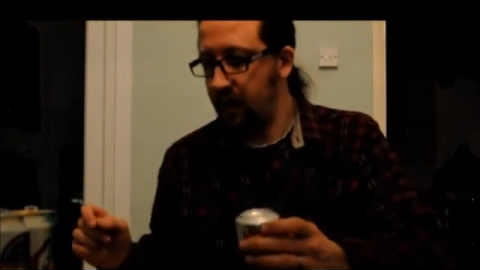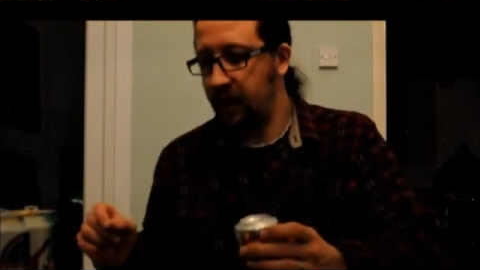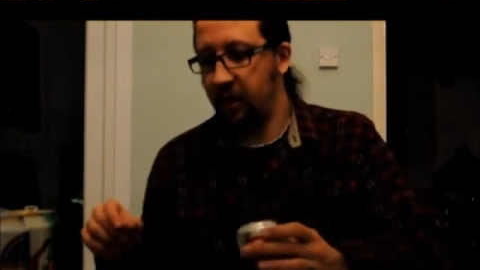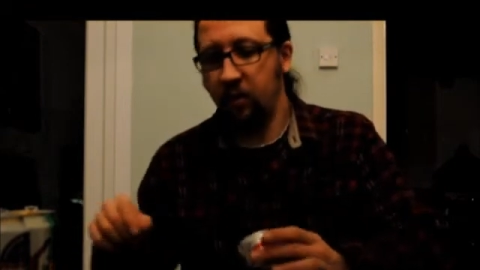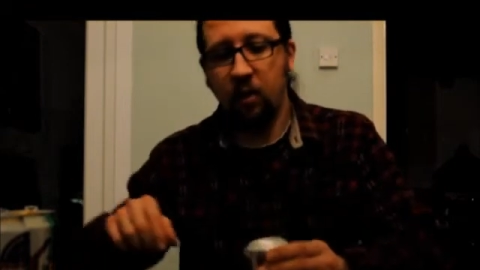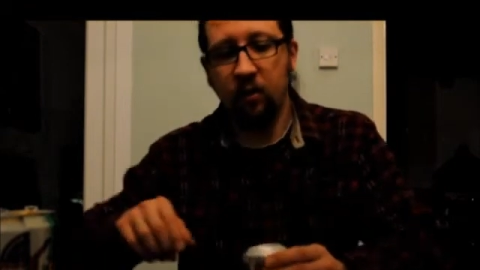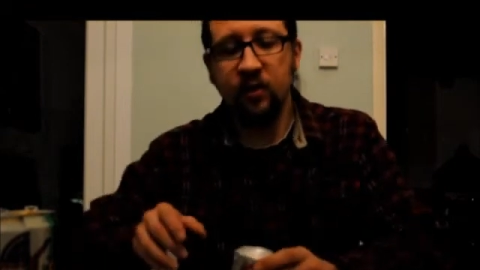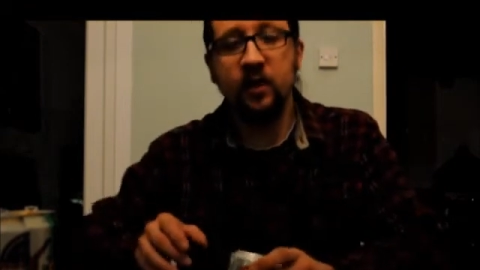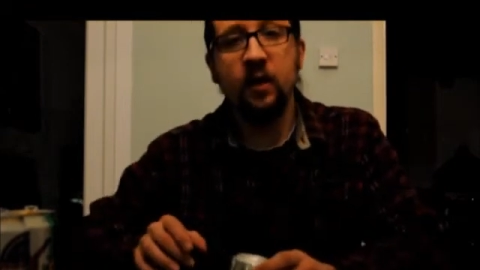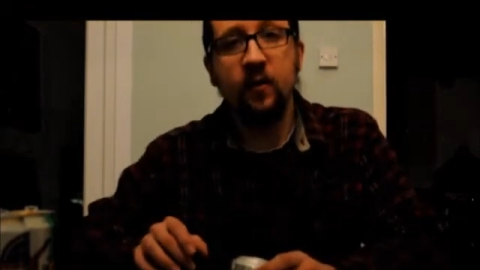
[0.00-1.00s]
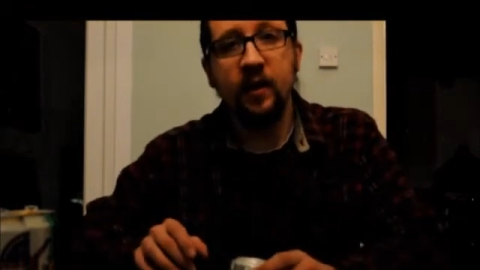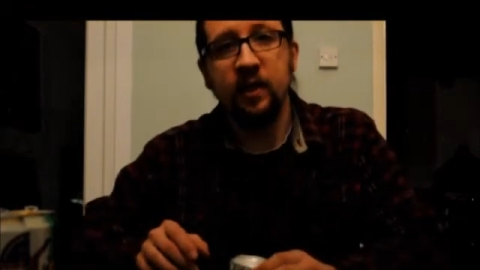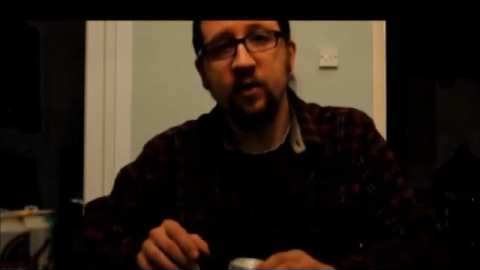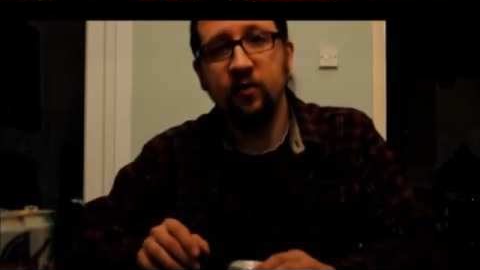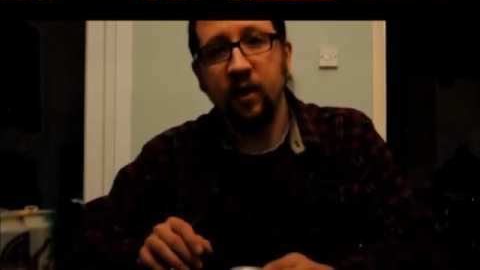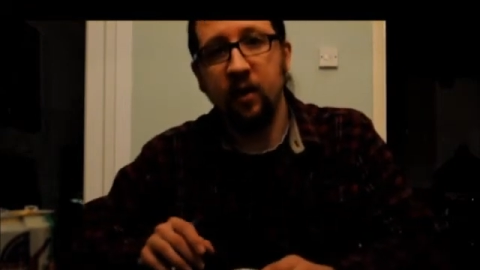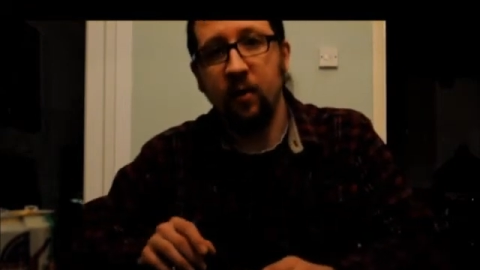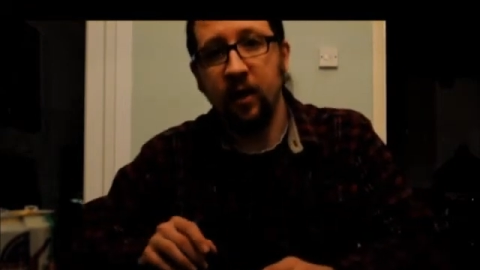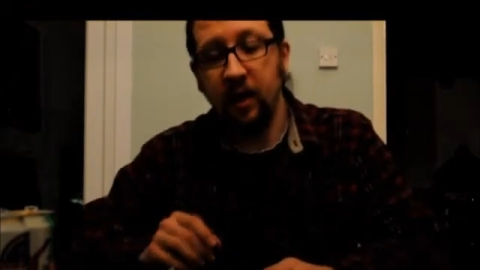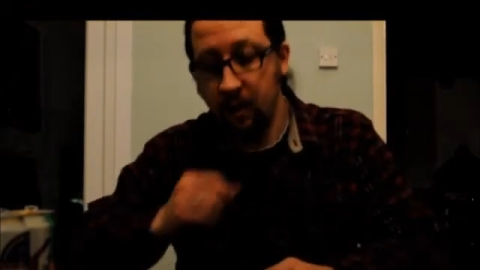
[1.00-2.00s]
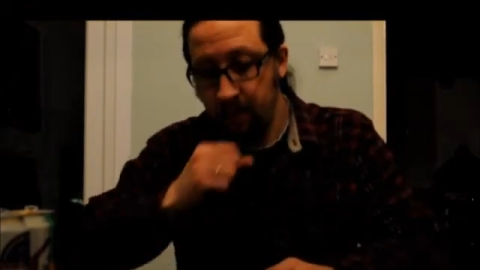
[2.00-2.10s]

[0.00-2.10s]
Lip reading: And you can't just light it straight away.